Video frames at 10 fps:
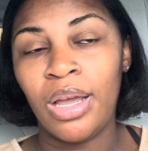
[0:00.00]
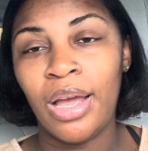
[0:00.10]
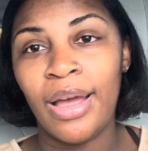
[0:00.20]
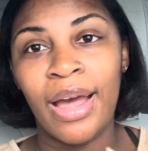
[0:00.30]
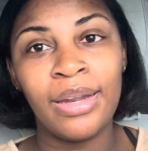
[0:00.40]

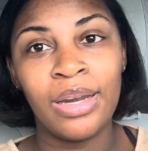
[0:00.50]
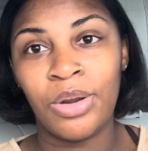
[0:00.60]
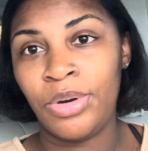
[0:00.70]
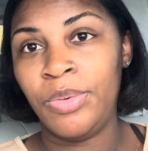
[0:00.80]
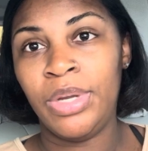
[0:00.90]
I didn't
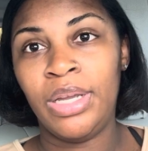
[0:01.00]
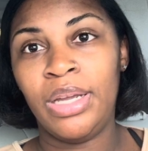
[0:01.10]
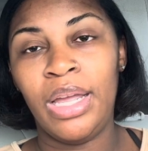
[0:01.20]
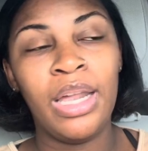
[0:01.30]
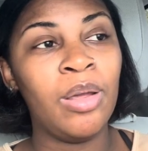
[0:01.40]
agree with.
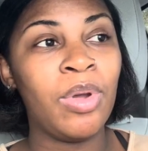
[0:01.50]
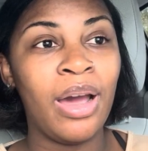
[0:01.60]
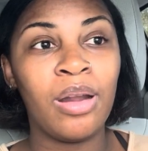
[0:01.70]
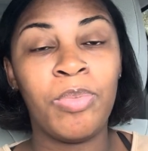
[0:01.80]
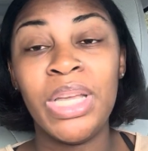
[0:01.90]
And it
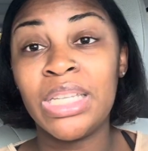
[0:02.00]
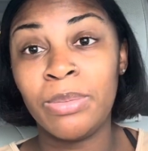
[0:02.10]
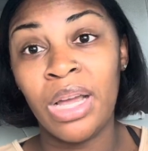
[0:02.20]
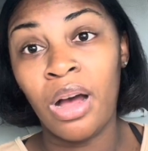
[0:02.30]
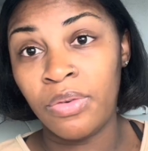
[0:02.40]
kind of pissed
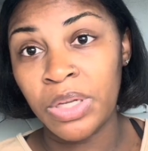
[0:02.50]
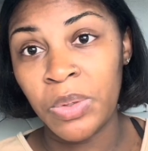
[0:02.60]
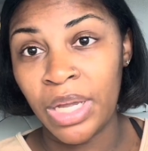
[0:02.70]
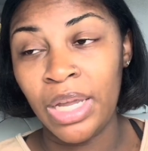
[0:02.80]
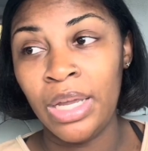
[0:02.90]
me off
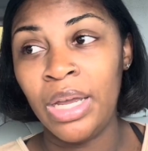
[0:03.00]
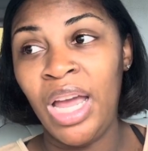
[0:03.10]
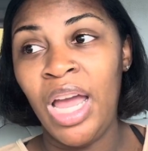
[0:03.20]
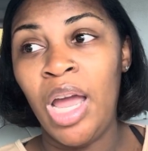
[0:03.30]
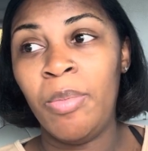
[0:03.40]
low-key,
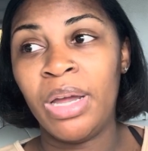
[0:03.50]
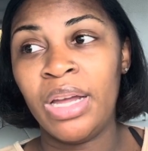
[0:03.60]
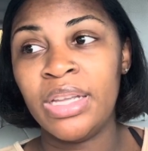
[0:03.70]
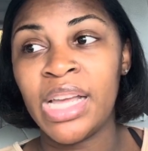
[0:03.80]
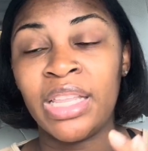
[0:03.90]

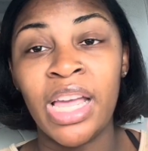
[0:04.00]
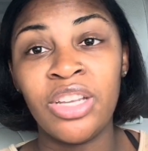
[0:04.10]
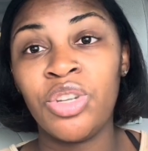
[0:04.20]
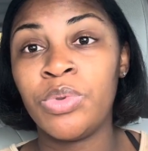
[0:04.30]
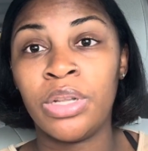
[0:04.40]
because I
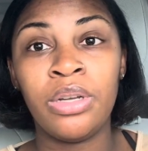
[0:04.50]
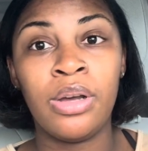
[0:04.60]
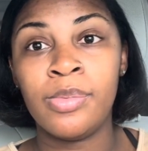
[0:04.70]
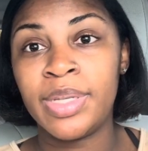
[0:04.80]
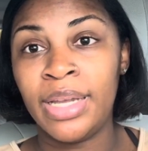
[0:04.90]
think she was a
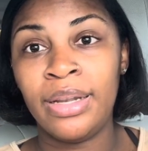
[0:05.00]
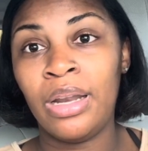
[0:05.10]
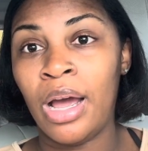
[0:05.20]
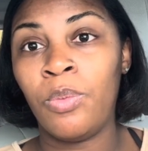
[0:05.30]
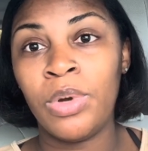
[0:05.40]
little upset that
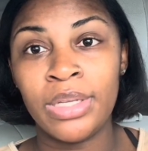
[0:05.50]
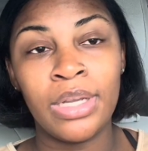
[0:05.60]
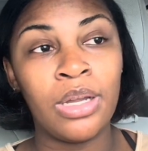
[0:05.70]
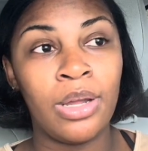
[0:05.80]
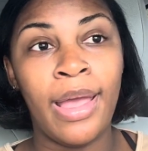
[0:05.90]
I
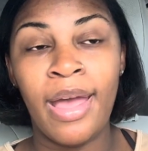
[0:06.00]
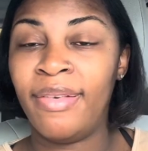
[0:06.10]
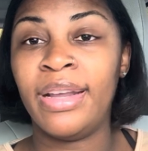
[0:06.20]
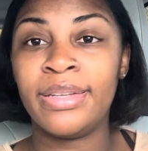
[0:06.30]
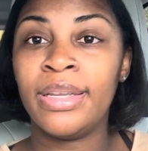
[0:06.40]
wasn't
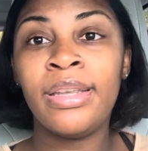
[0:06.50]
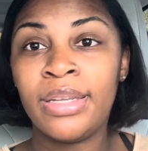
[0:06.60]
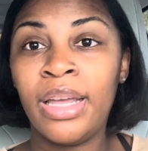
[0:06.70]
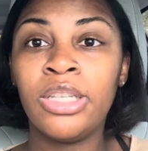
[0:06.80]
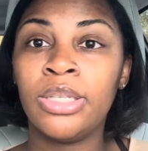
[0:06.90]
having a
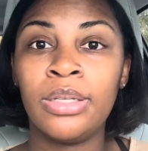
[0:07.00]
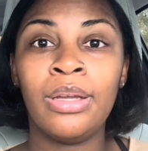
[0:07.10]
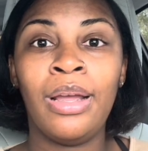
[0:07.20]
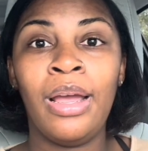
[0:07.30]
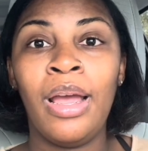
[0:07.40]
C-section,
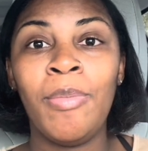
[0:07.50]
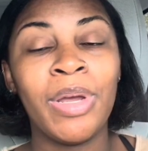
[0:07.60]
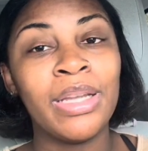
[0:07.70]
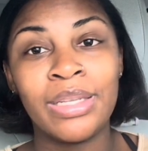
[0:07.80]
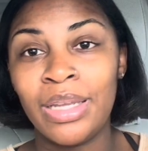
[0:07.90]

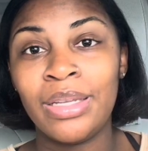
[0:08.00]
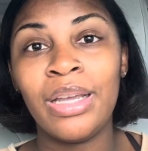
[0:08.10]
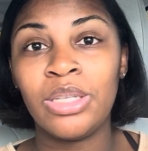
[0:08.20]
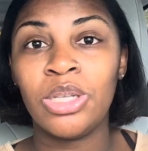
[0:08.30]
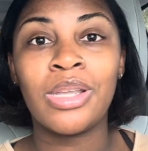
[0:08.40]
because
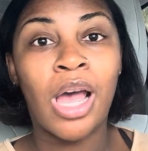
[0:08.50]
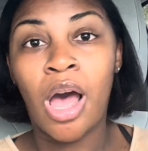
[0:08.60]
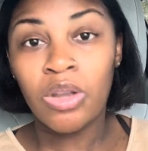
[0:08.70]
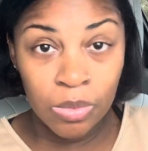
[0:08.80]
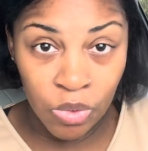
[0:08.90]
C-sections
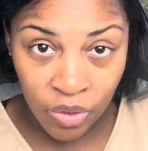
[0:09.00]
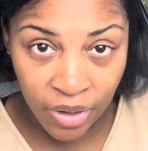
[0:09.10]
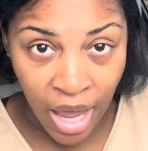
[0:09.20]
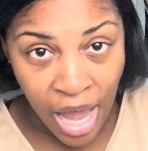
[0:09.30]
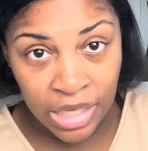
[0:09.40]
cost more for
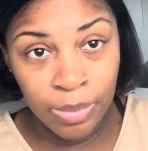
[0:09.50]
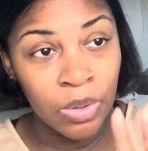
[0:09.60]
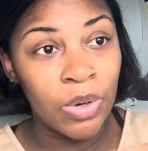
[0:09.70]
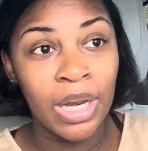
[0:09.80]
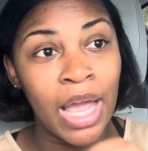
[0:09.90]
the
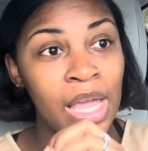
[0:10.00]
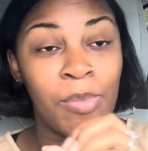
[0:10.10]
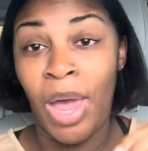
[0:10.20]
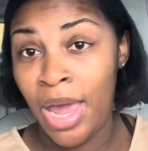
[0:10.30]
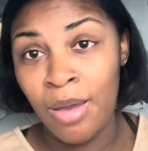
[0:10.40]
hospital and they
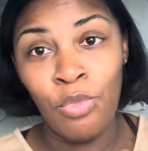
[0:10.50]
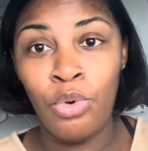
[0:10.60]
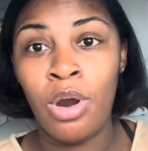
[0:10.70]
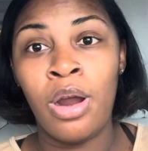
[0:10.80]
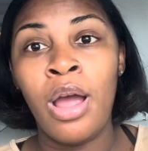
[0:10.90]
get paid more.